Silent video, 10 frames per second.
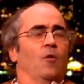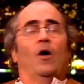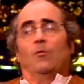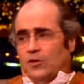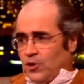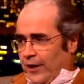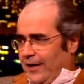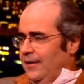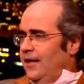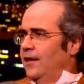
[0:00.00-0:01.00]
What
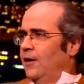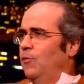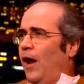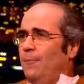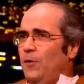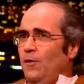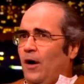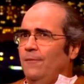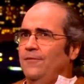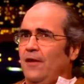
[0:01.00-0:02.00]
triggered? Well,
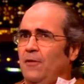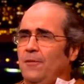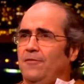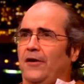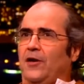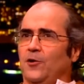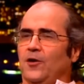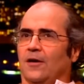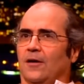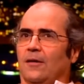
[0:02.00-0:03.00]
I've never been very good
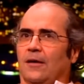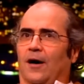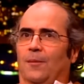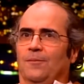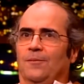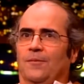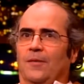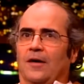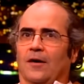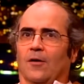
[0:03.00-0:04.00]
at
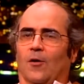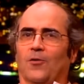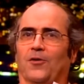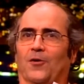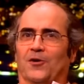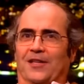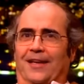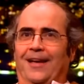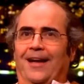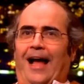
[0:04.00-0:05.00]

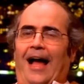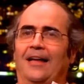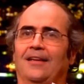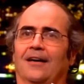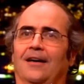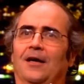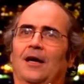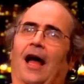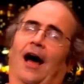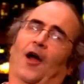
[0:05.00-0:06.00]
authority, and
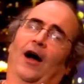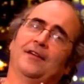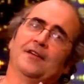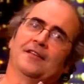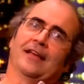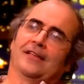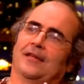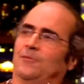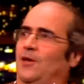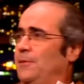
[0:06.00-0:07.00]
I just think
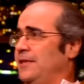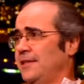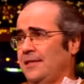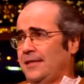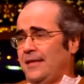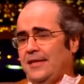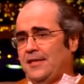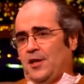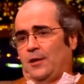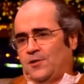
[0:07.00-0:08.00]
sometimes this
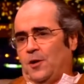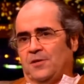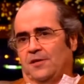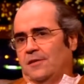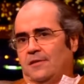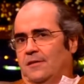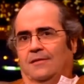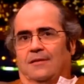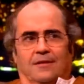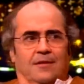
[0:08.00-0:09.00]
job's
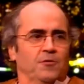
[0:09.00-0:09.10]
no